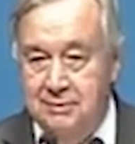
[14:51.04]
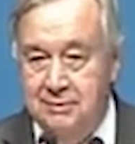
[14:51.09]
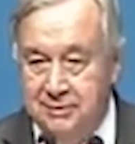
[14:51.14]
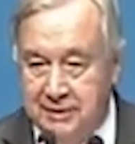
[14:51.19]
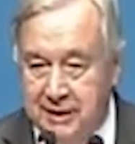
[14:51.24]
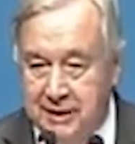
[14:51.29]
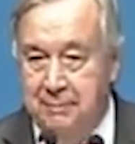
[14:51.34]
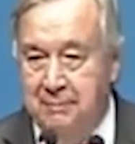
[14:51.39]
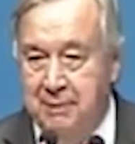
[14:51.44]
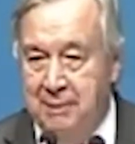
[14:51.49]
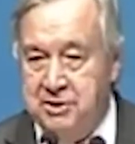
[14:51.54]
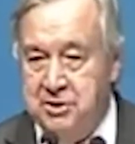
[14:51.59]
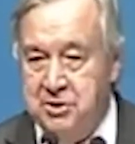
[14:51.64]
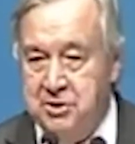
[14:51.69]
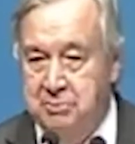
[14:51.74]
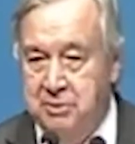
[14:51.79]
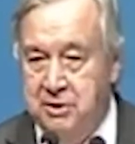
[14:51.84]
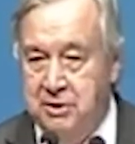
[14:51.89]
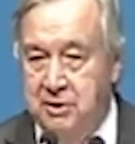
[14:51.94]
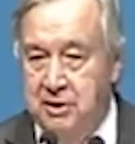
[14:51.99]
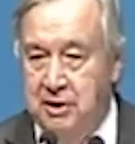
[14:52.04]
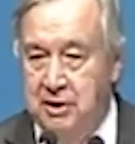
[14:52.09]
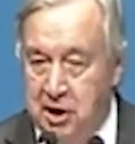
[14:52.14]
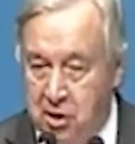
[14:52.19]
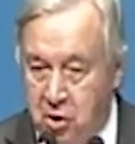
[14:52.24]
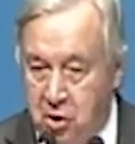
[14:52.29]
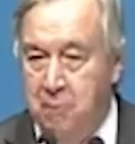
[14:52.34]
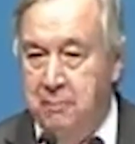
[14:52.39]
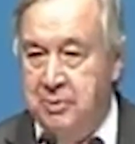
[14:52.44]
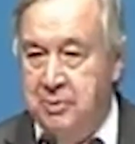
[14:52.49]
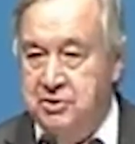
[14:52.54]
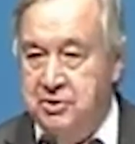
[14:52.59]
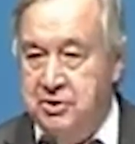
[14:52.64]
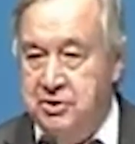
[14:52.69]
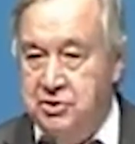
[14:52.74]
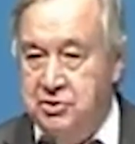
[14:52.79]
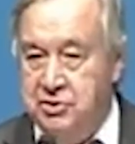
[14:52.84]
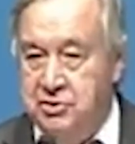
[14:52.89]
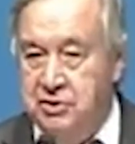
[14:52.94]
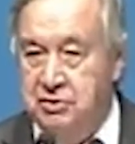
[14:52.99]
There must be a
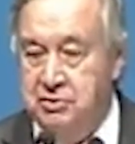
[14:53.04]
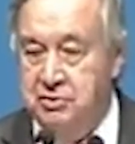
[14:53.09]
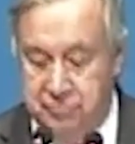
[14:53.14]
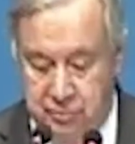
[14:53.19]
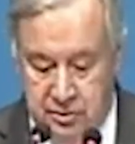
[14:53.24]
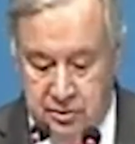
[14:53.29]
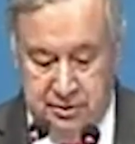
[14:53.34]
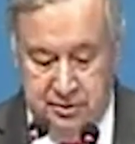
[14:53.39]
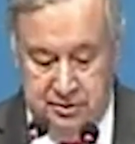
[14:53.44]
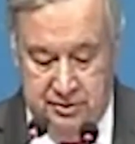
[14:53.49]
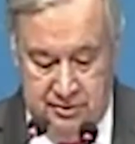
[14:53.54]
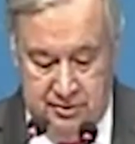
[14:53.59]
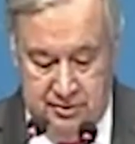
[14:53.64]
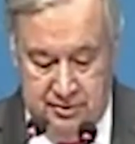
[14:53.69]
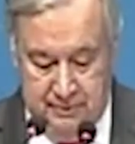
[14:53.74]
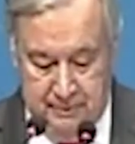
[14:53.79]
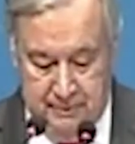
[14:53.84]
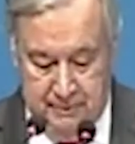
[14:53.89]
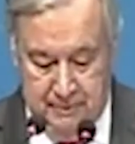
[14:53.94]
compensation for it.